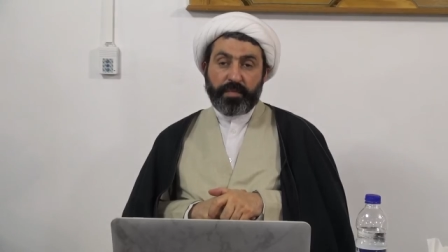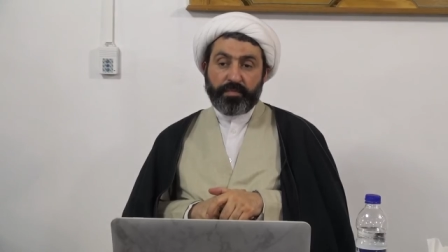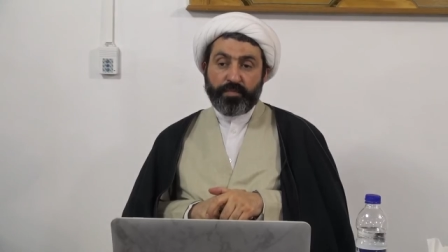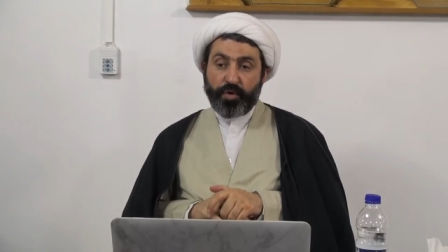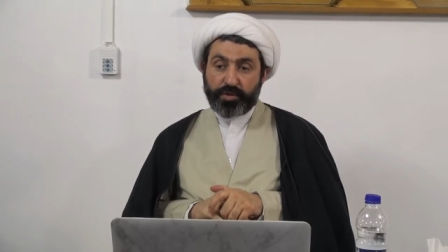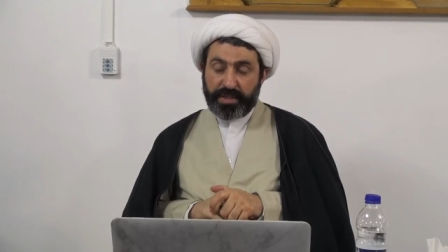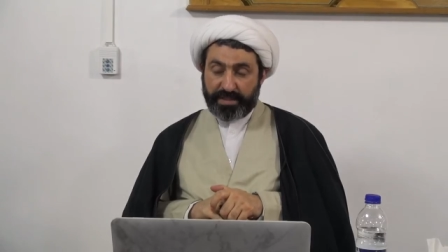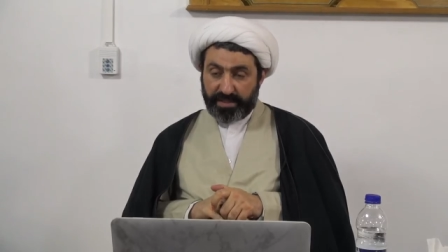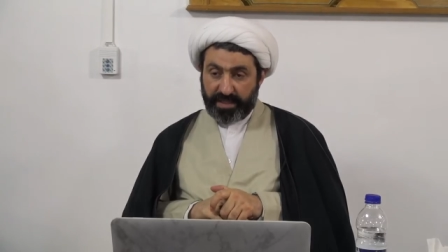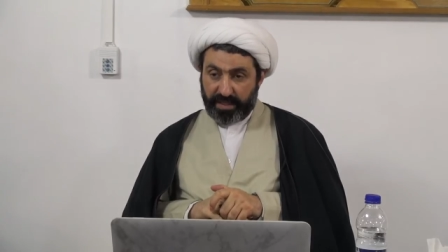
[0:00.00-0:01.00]

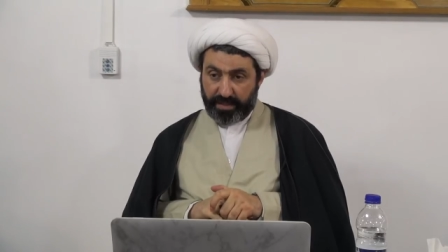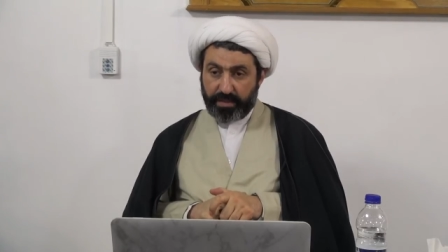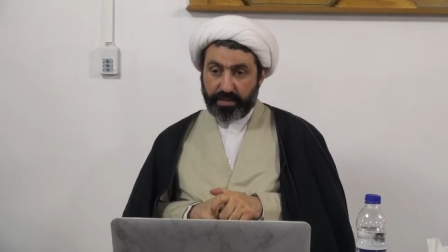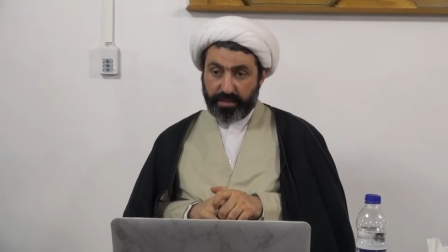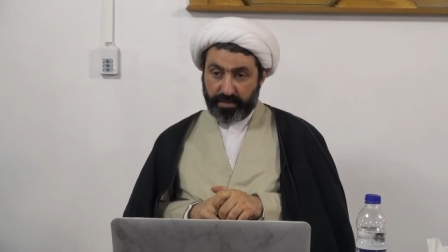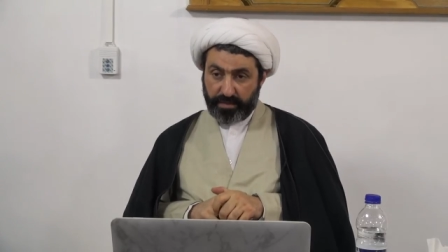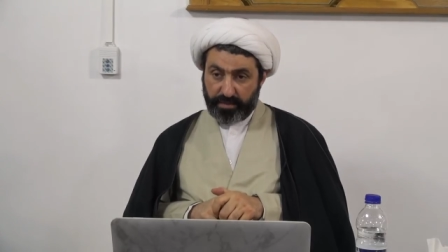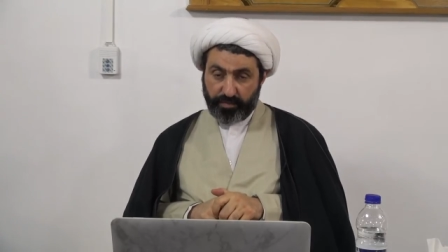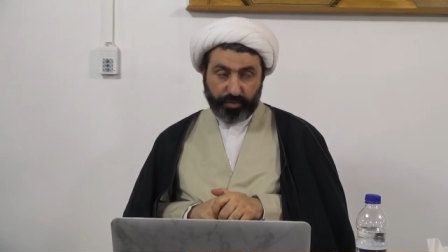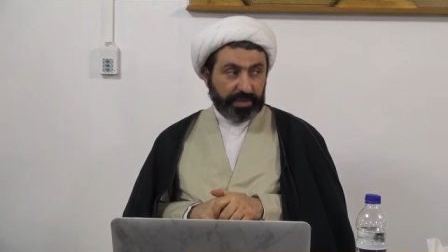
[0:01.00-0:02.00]
Mu'tazila
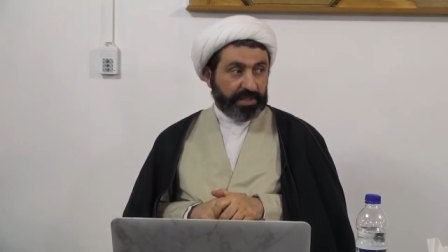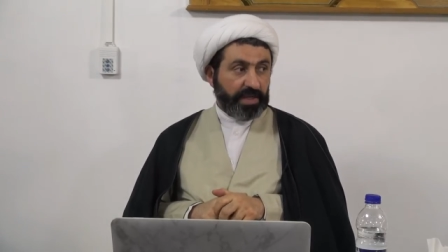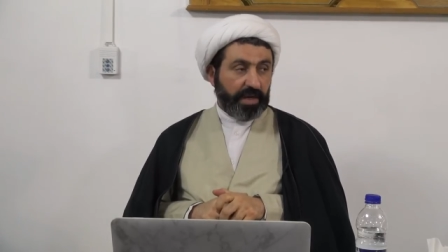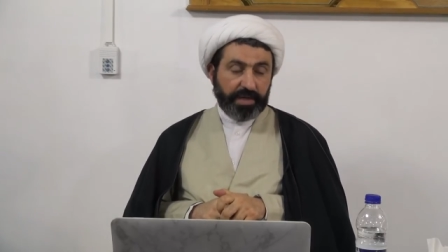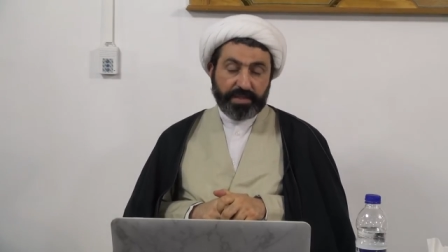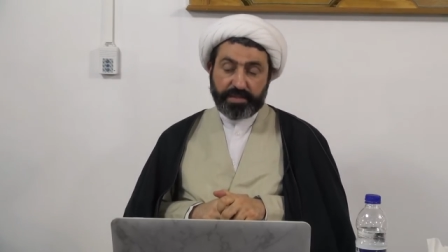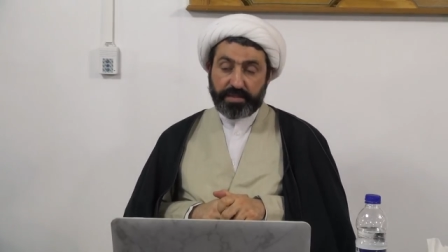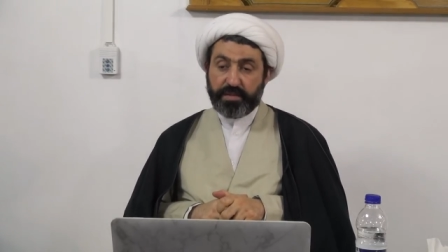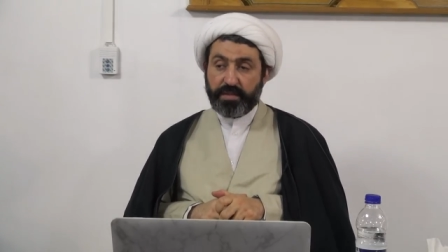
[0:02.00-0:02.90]
Mu'tazilites,